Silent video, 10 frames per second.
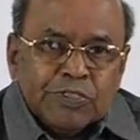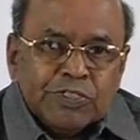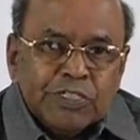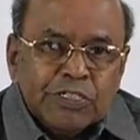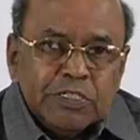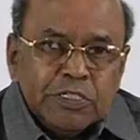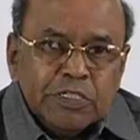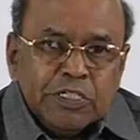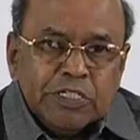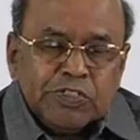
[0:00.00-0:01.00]
See,
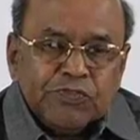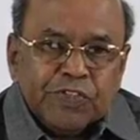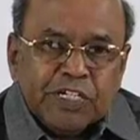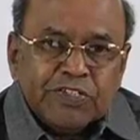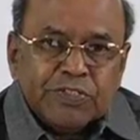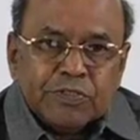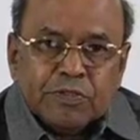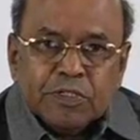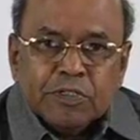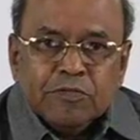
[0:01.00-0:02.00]
each face
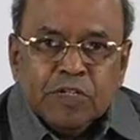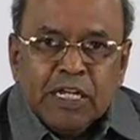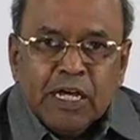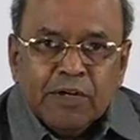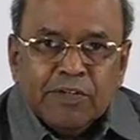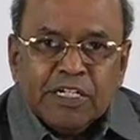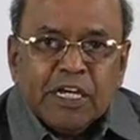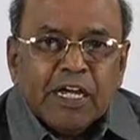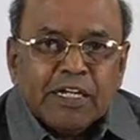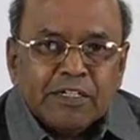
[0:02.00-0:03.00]
will have a
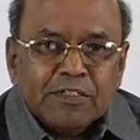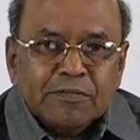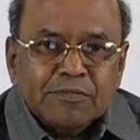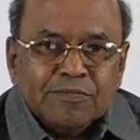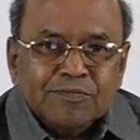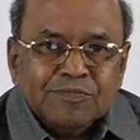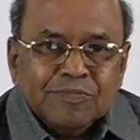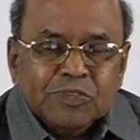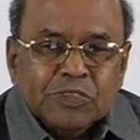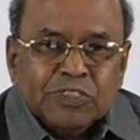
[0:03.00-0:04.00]
diagonal,
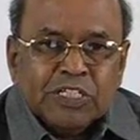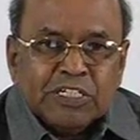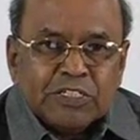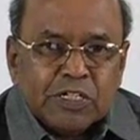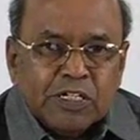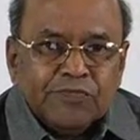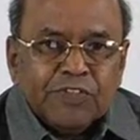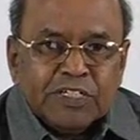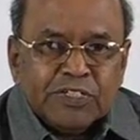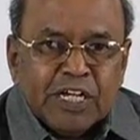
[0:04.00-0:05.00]
that is called a
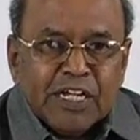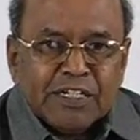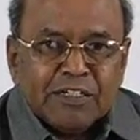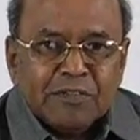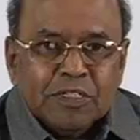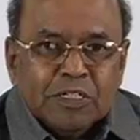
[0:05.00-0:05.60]
face diagonal.